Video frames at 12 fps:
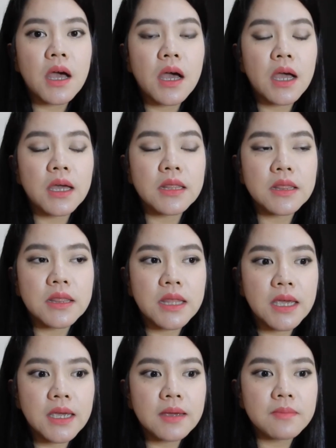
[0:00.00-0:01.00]
I
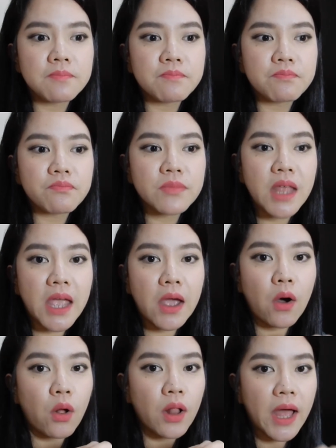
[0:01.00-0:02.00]
think
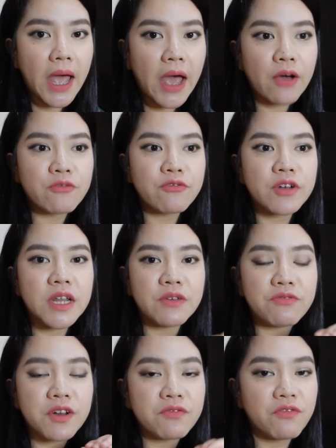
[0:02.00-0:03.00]
they all have
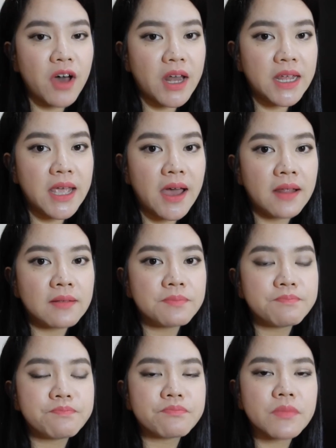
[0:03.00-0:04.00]
different variant
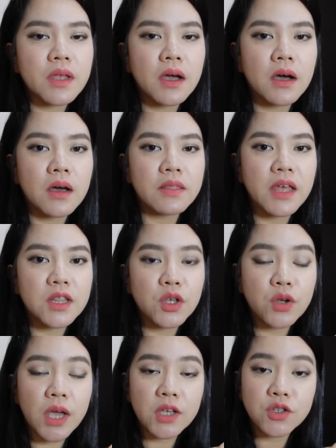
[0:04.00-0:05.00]
uh, that
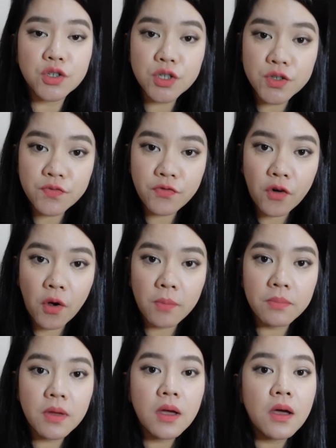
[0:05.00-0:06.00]
you can choose
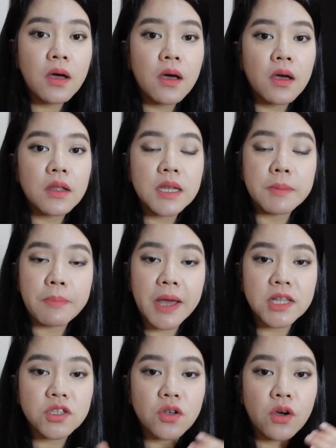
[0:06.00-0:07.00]
from,
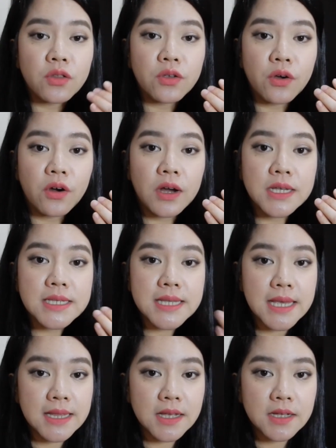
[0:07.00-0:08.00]
depends on your
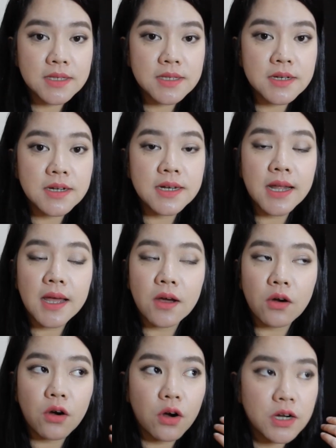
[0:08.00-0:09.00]
skin concern
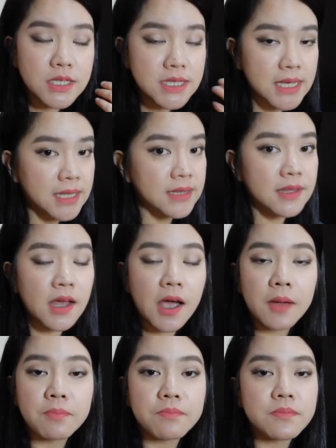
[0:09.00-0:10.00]
uh, or skin
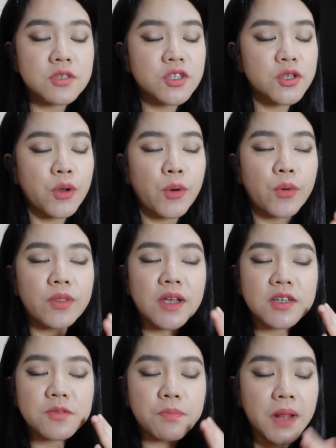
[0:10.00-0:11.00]
type. So
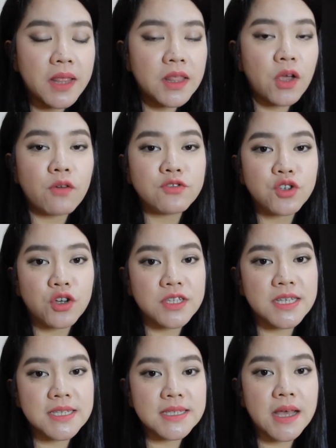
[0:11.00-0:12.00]
there's plenty of
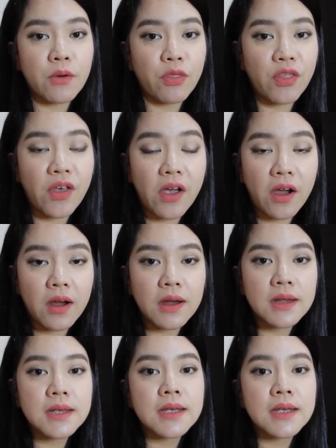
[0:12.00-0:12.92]
choices out there.